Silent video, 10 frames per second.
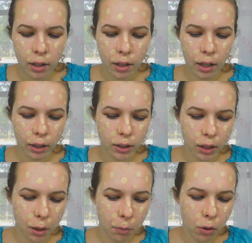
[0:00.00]
Next, I'm
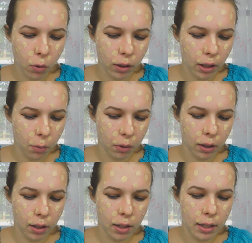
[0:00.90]
going to be going in with
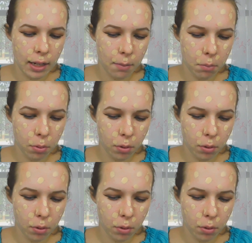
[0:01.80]
a damp